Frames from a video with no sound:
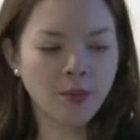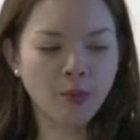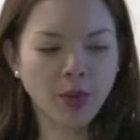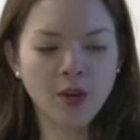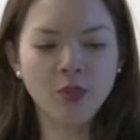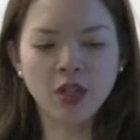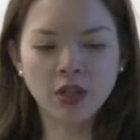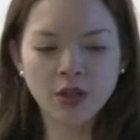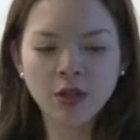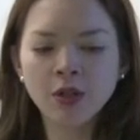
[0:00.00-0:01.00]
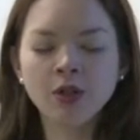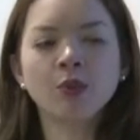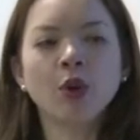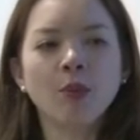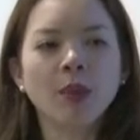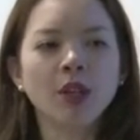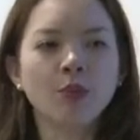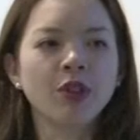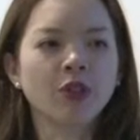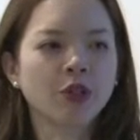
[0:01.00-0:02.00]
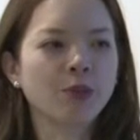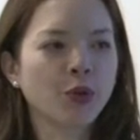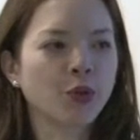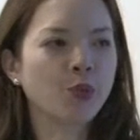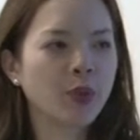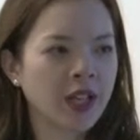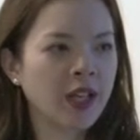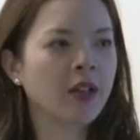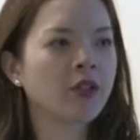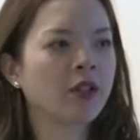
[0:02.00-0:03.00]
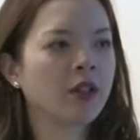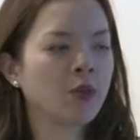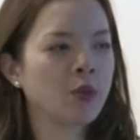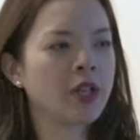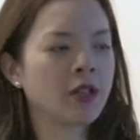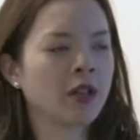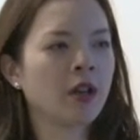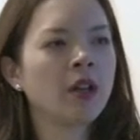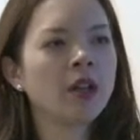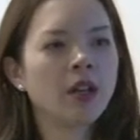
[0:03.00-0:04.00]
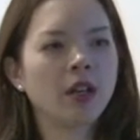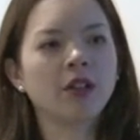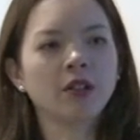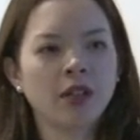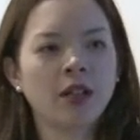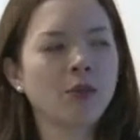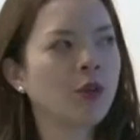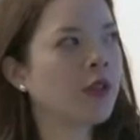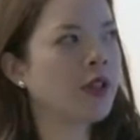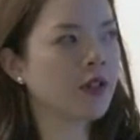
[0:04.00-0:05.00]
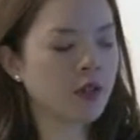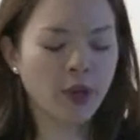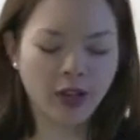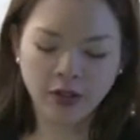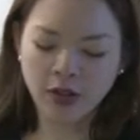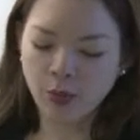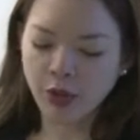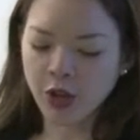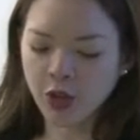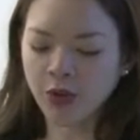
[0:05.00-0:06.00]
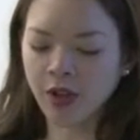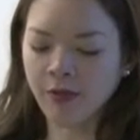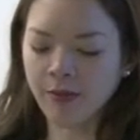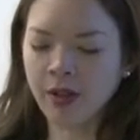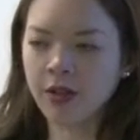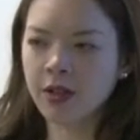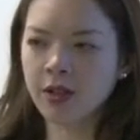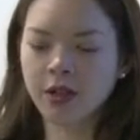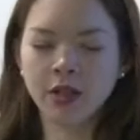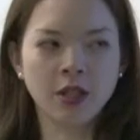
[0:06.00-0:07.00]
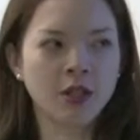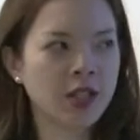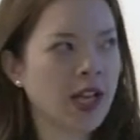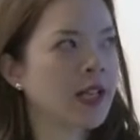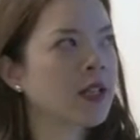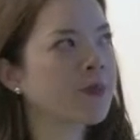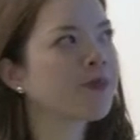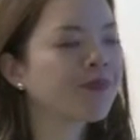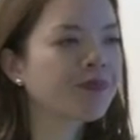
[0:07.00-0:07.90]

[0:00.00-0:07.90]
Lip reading: might be used, what might the business models be, so that we can understand what is the best approach for government to take.